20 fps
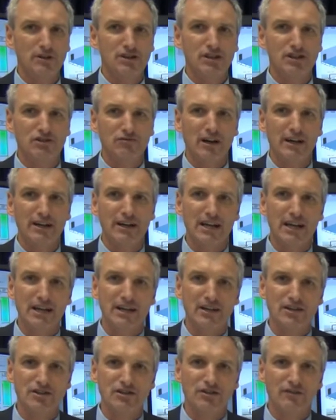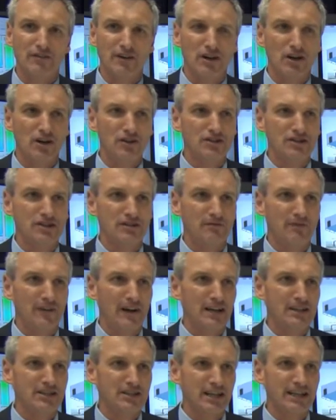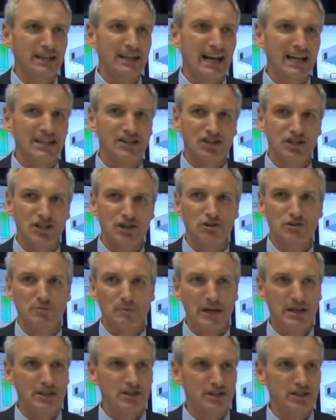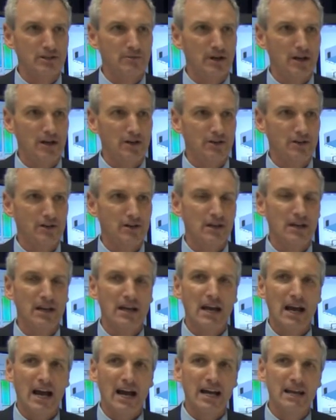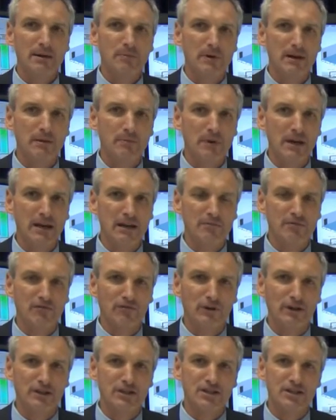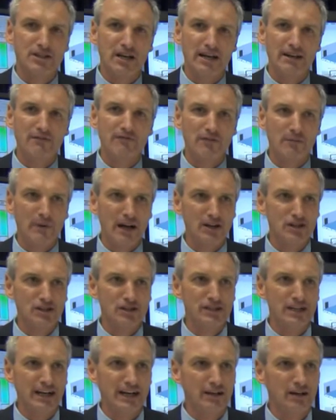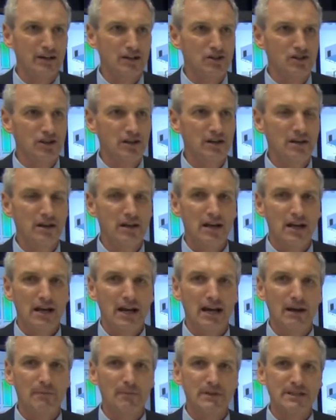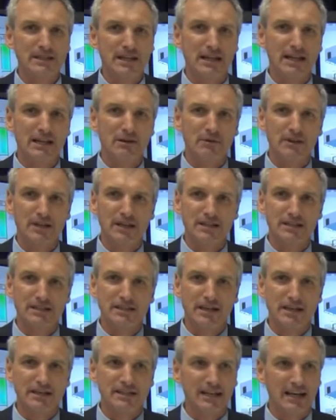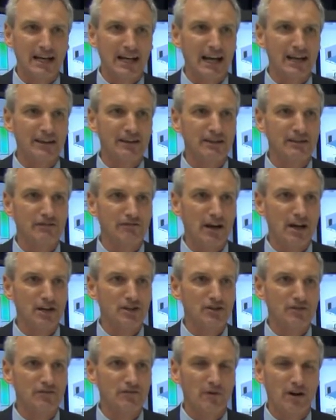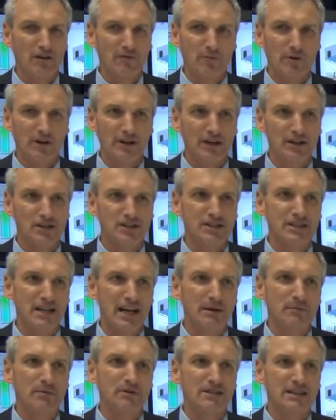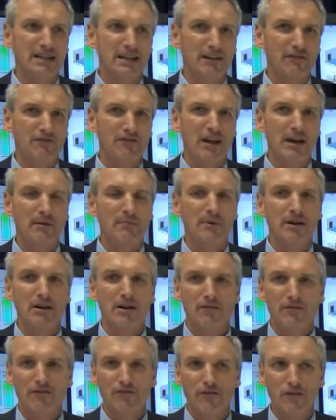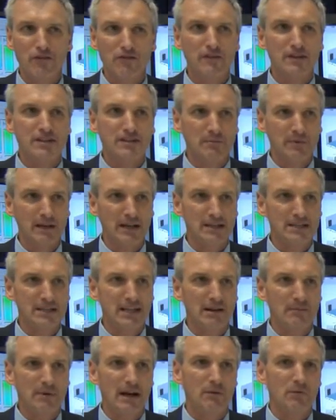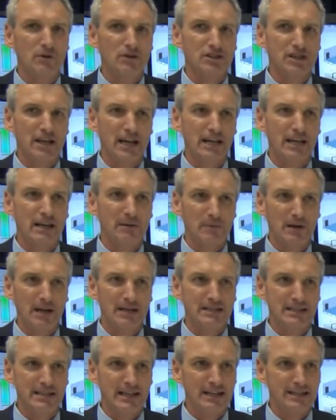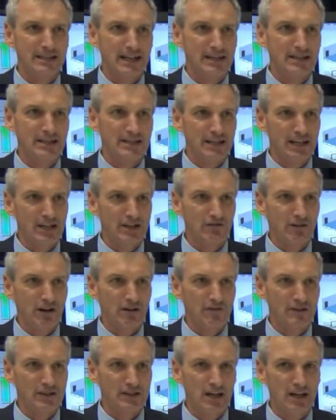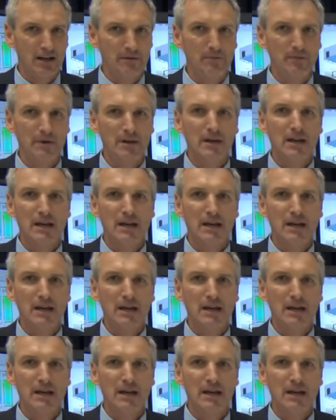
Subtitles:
which is running in a sort of a constant phase suddenly has huge peaks in demand. ABB, through its information technology, and particularly with its decathlon range of products, is able to give them full visibility about what's taking place in that data center over time.